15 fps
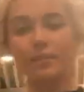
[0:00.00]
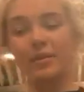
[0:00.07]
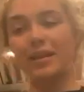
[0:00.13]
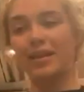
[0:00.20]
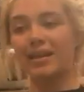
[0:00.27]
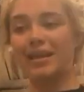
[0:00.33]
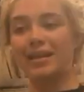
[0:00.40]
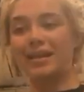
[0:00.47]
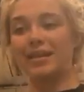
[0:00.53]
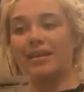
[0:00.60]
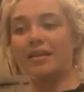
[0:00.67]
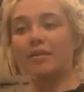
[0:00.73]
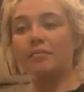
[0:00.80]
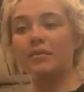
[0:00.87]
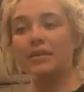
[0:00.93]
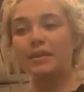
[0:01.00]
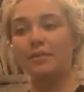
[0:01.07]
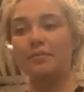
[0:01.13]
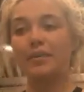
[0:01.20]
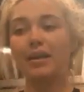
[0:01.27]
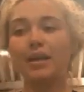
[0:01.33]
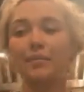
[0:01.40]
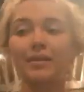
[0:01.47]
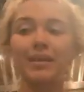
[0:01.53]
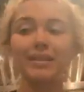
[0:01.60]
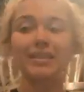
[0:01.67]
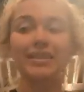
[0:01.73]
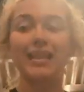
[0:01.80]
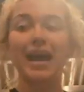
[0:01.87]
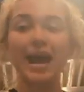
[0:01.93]
that I needed a muslin bag, but I
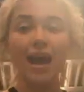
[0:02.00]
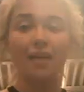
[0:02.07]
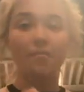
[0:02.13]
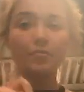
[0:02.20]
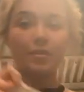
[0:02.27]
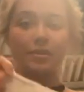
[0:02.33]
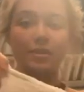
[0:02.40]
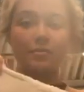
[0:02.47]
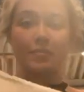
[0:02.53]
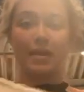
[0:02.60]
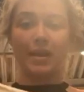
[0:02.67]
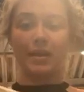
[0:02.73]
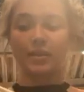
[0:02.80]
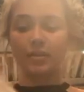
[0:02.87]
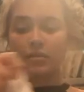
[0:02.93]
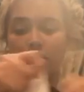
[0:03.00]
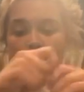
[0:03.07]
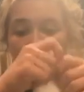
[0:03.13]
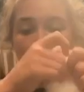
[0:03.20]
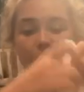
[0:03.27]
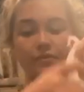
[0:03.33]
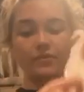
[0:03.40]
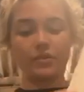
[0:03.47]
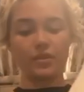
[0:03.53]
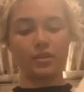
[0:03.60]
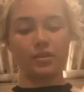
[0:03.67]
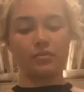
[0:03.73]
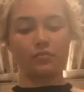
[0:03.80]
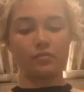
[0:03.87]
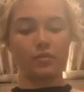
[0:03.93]
didn't have a muslin bag, so I've
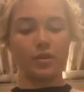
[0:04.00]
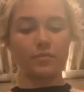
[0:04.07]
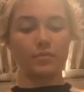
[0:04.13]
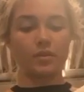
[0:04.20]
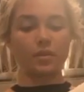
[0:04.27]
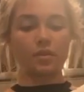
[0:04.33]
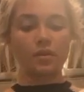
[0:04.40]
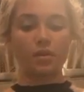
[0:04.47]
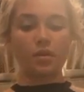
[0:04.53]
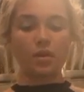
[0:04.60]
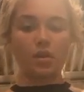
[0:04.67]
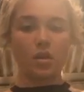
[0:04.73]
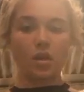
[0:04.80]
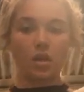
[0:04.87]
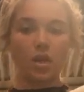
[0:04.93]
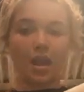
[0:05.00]
just ripped a